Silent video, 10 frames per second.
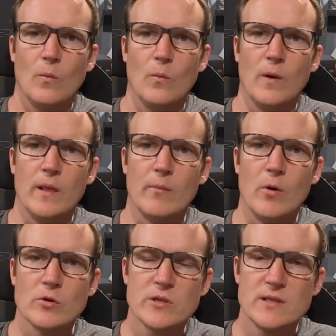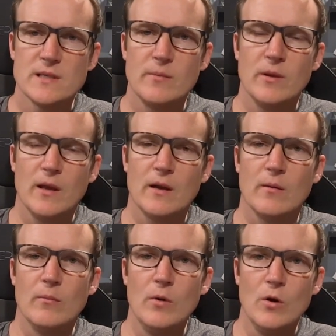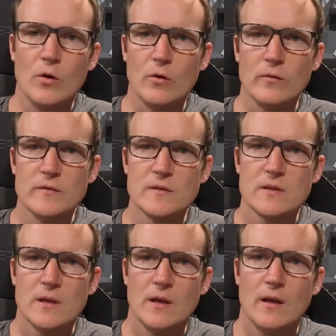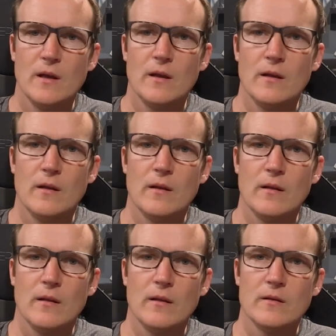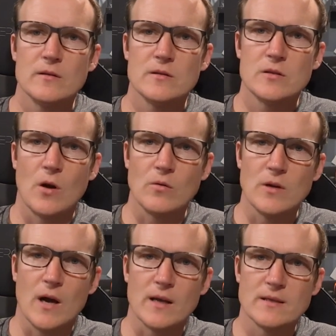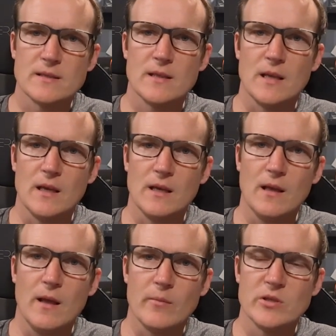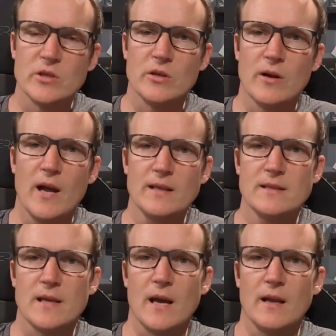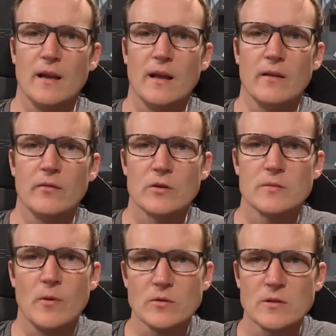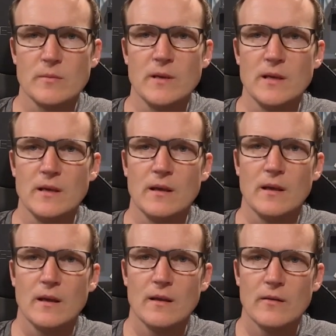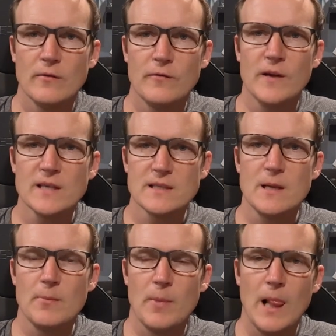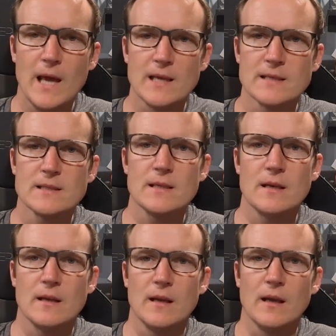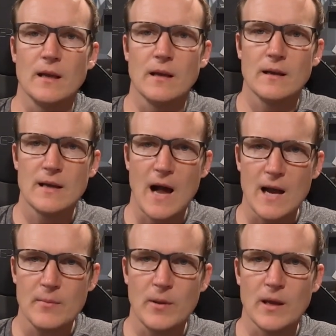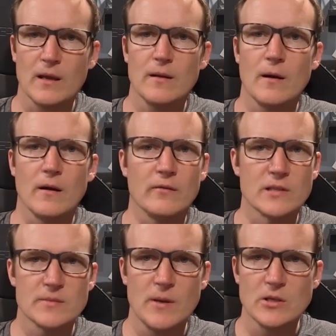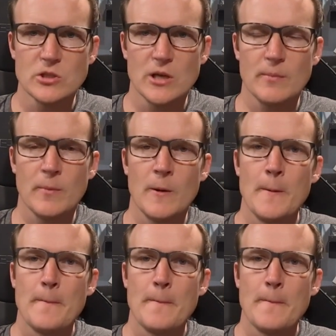when the motion simulator moves, so does the image in your headset. And if you're supposed to be fixed in place in a cockpit of a spaceship